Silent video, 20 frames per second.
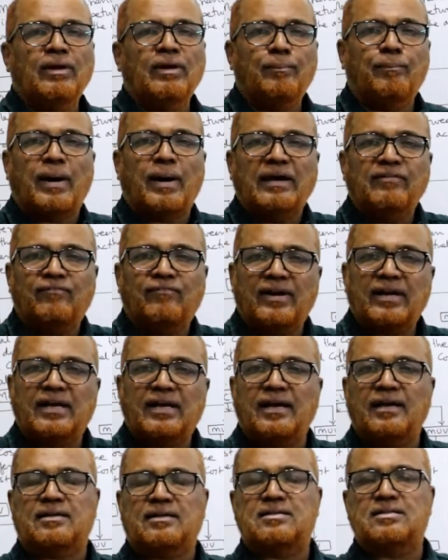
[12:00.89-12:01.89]
we'll
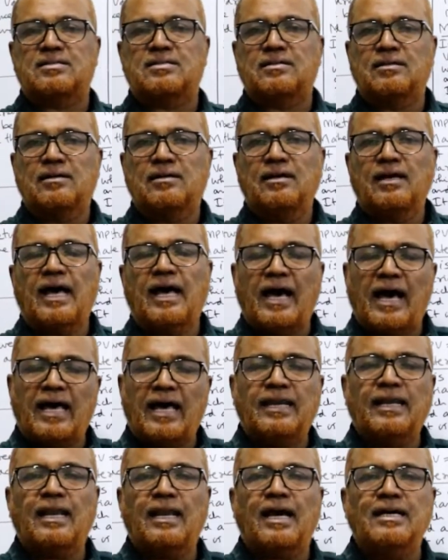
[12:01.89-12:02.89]
bifurcate,
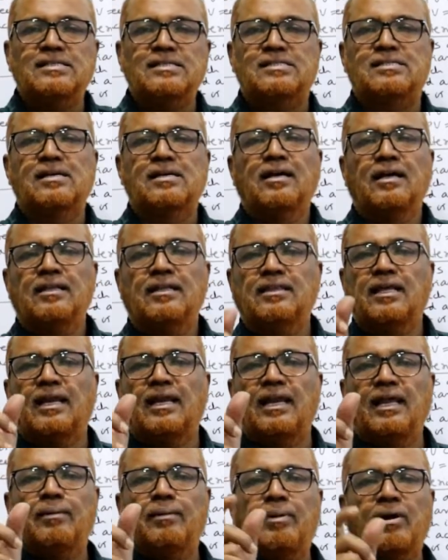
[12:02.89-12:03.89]
analyze the
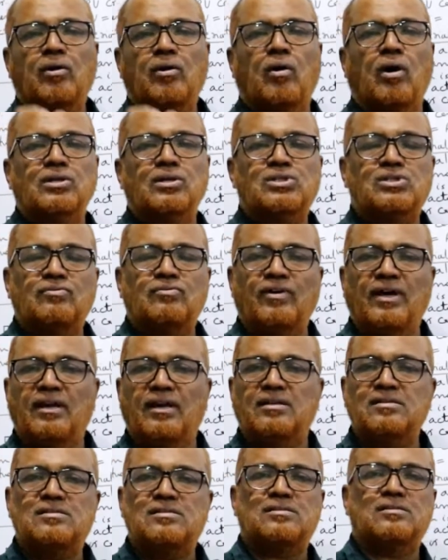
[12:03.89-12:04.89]
labor cost
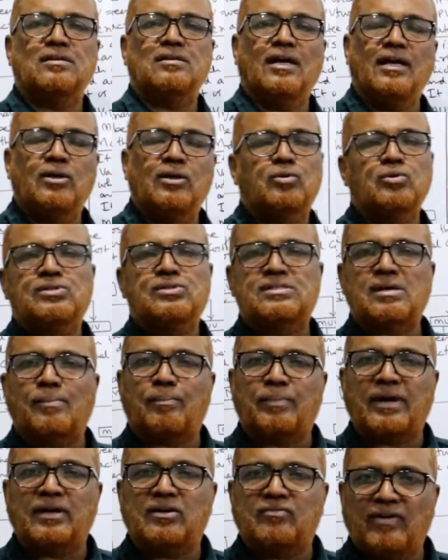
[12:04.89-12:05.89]
variance into
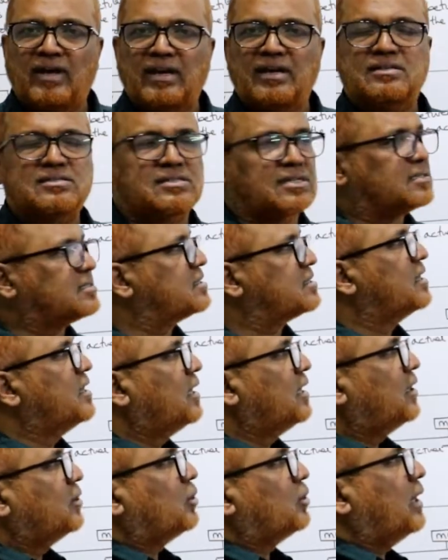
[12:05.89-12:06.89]
separate variances.
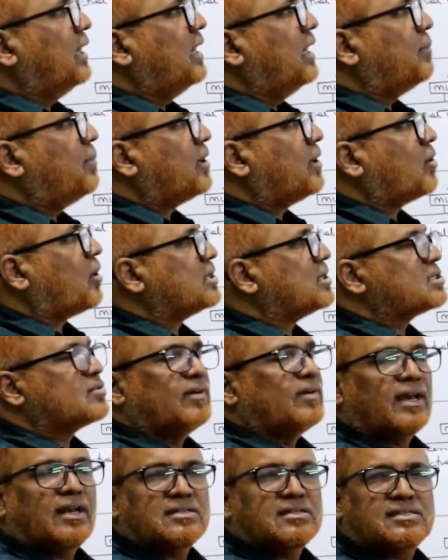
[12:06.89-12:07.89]
The labor cost
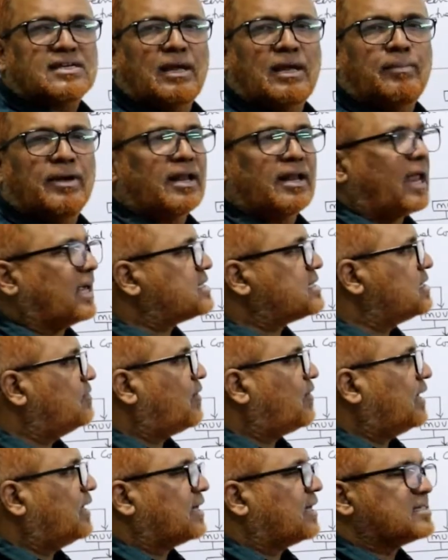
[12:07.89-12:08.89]
variance can be
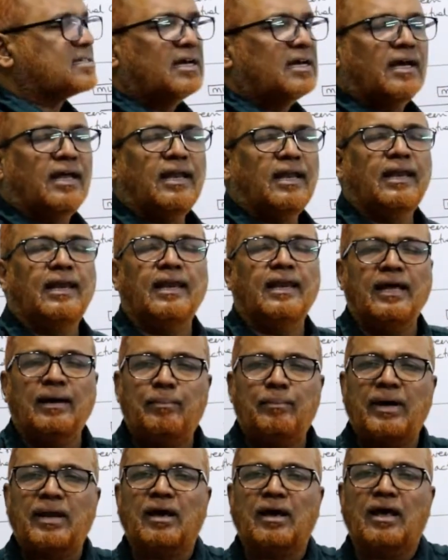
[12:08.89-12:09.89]
classified as
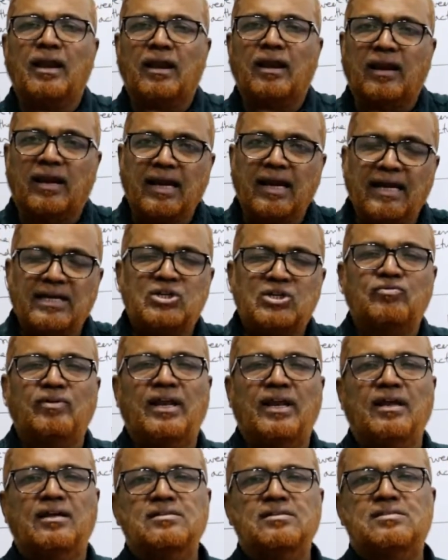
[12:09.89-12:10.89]
labor rate
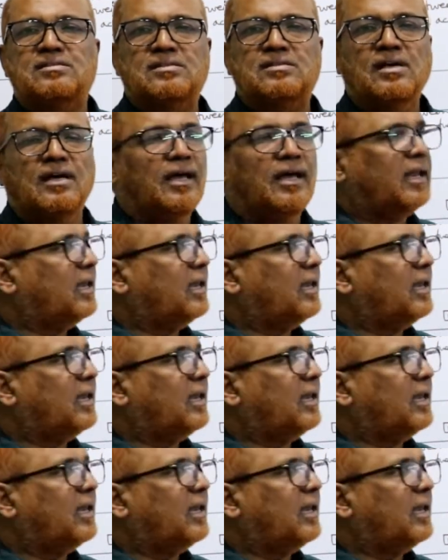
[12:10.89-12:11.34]
variance,